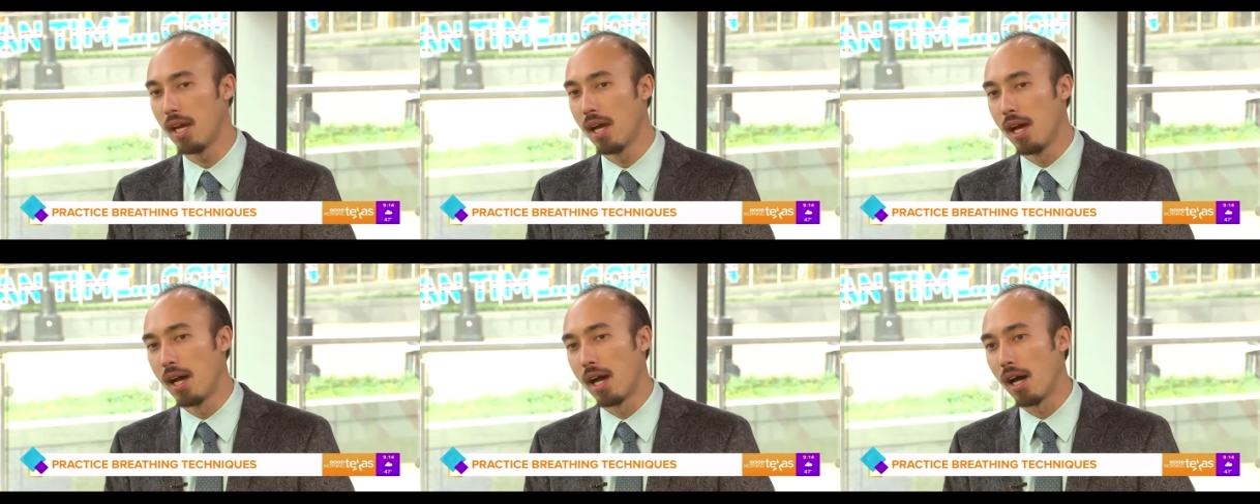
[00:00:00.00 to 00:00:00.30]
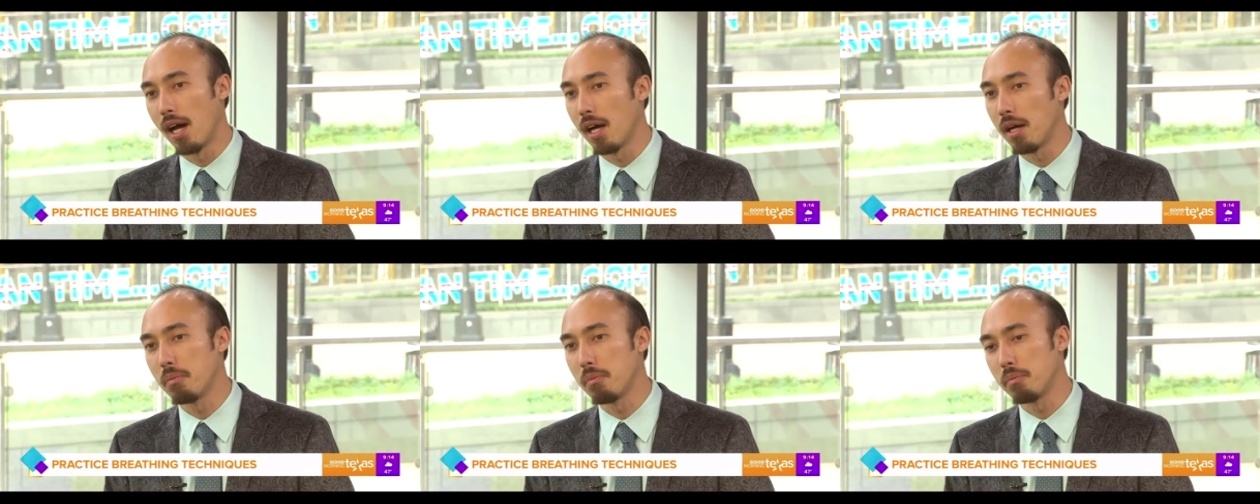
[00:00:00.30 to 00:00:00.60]

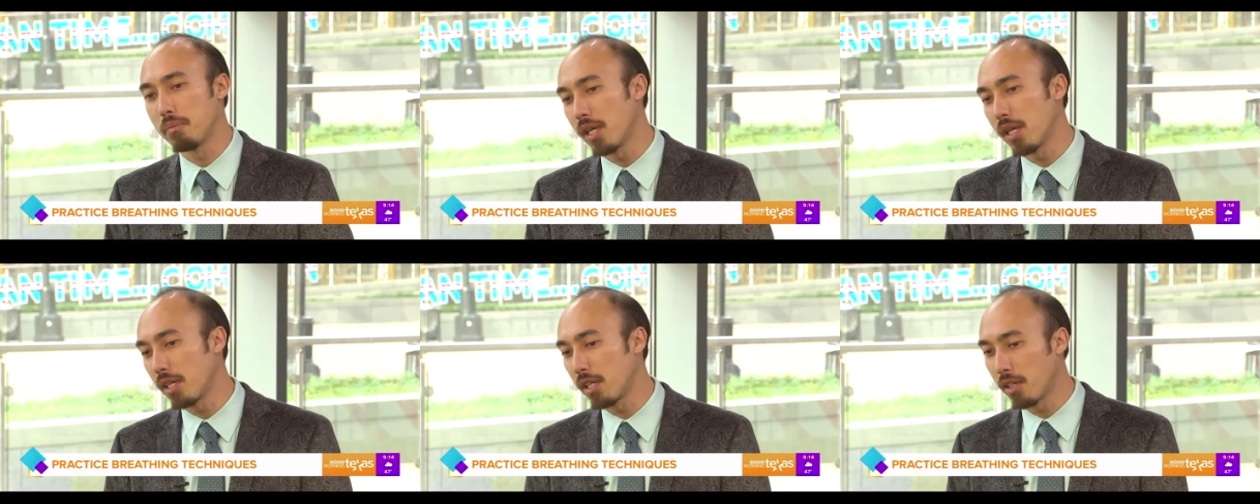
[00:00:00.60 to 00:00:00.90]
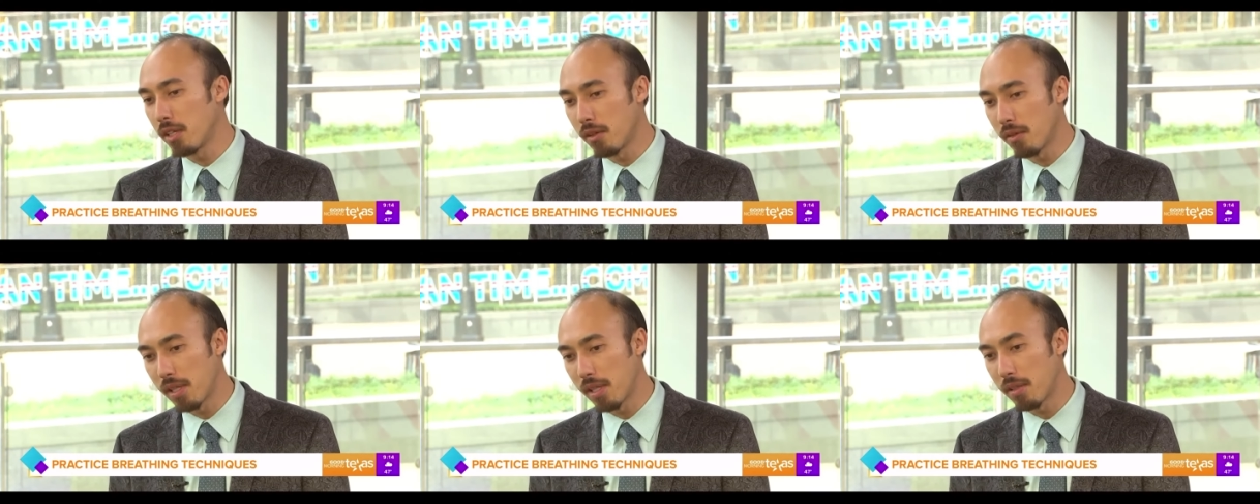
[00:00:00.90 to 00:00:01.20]
Um, but you
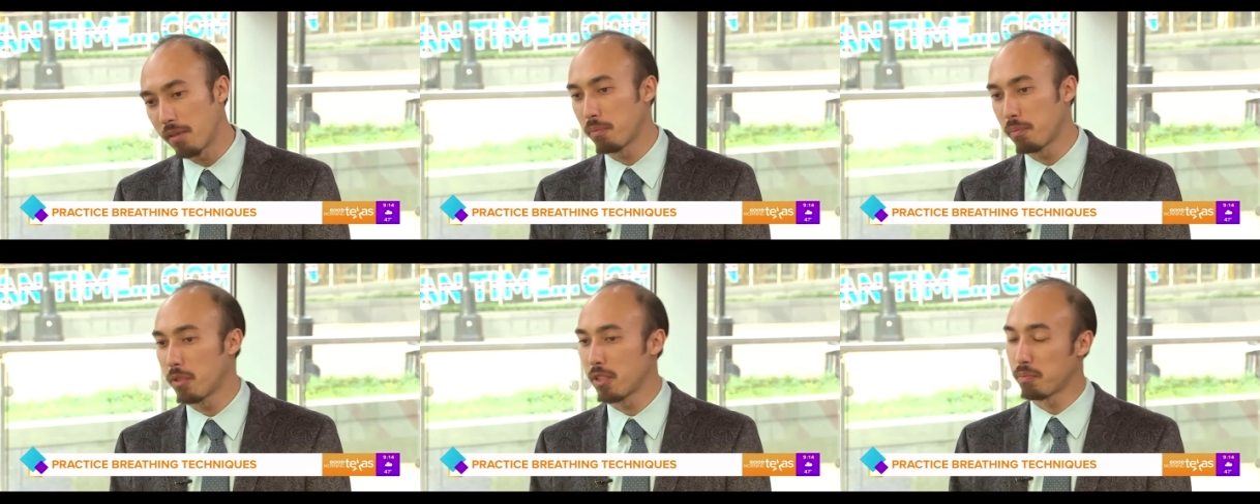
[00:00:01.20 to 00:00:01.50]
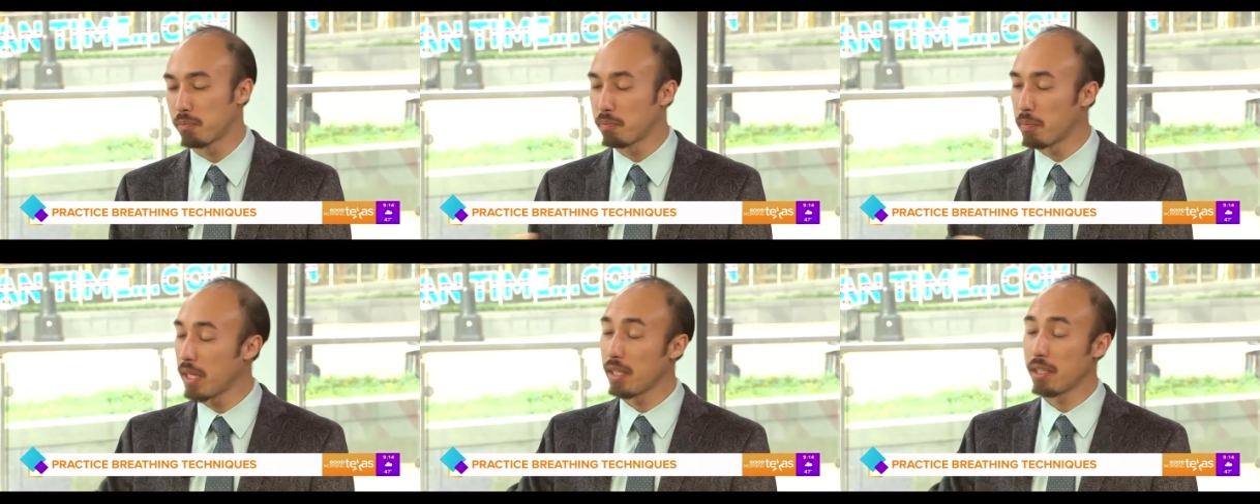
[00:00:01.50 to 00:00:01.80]
know, there's
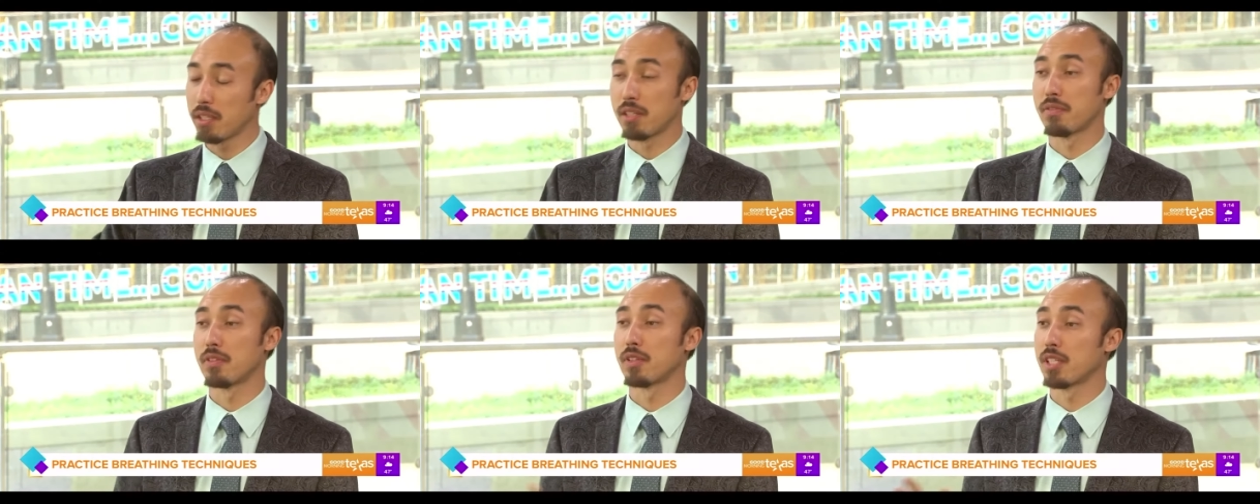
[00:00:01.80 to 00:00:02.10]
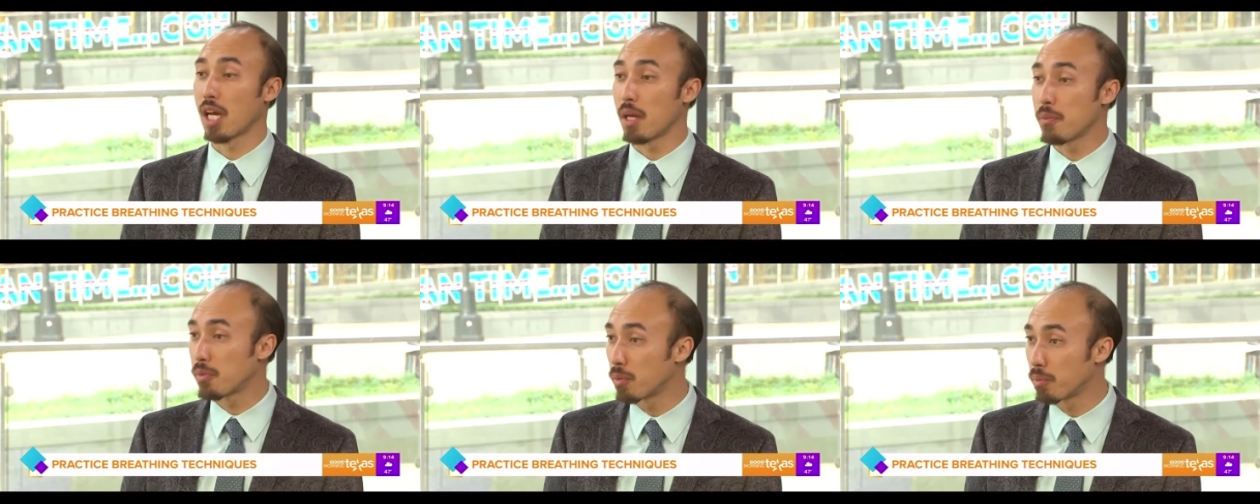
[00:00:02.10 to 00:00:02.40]
many different
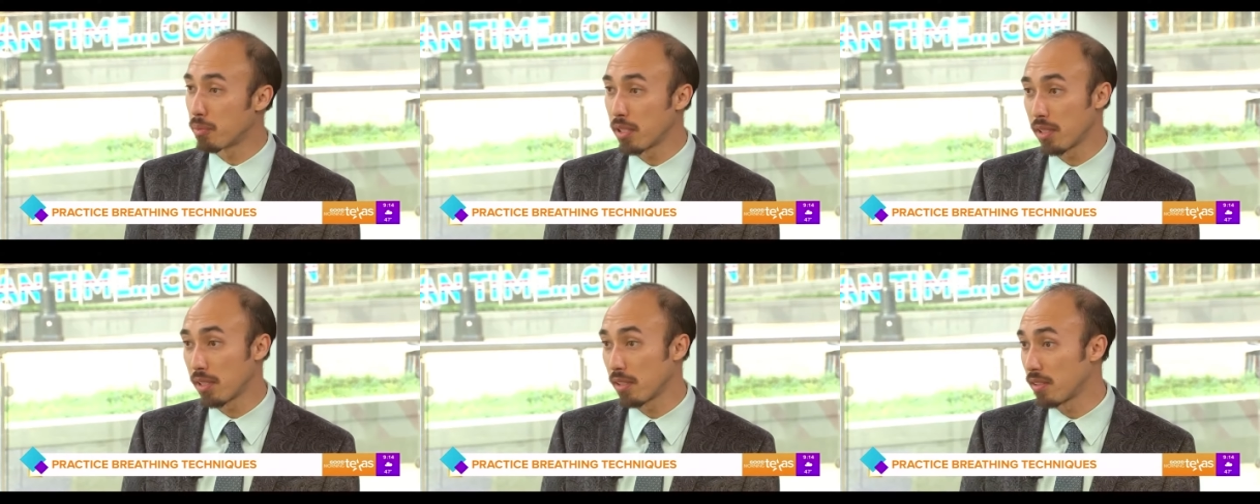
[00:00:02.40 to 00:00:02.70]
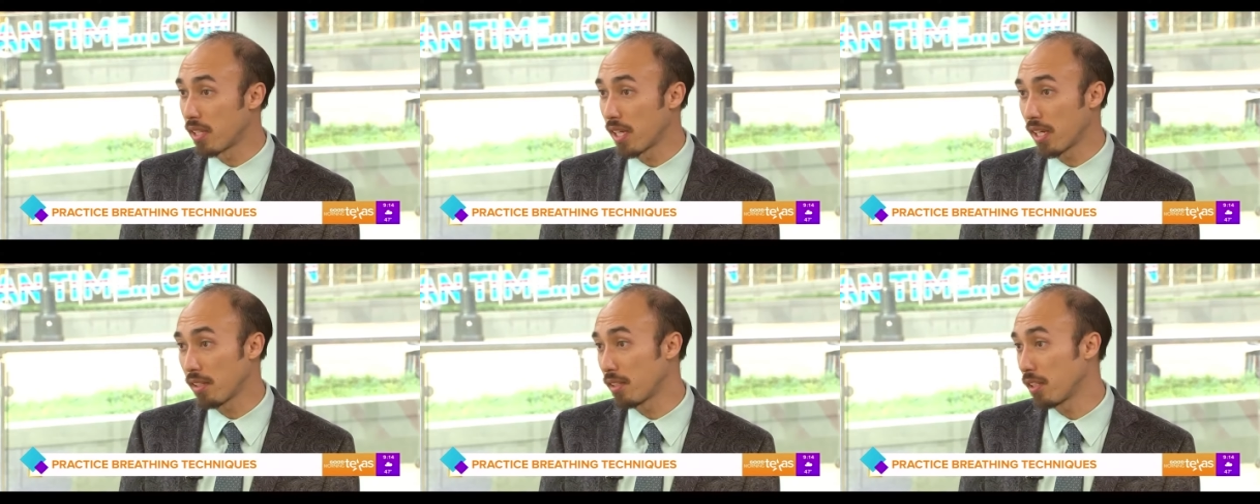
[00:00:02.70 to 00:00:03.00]
types of breathing
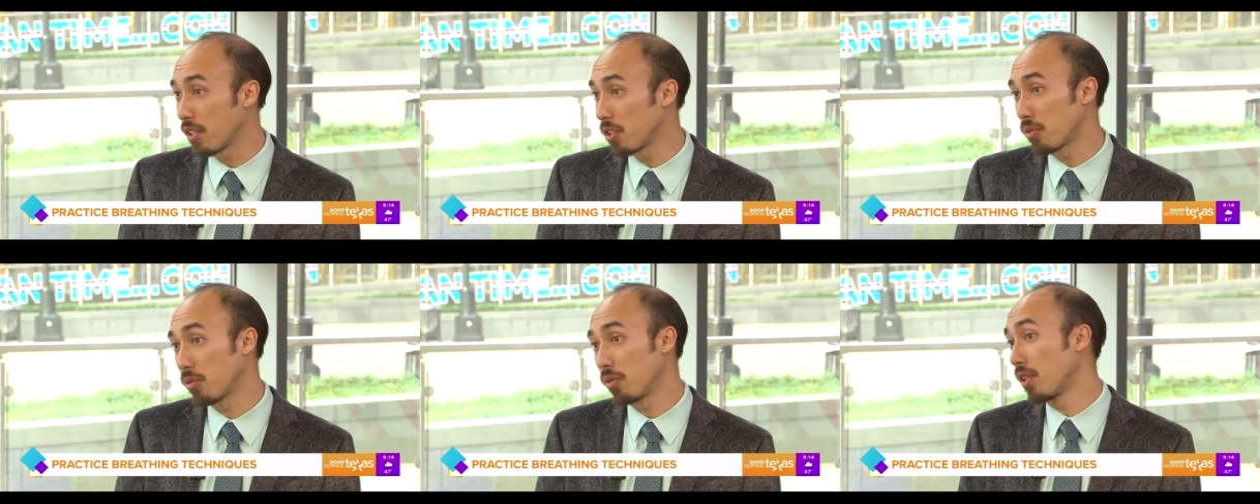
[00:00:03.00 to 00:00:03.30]
techniques.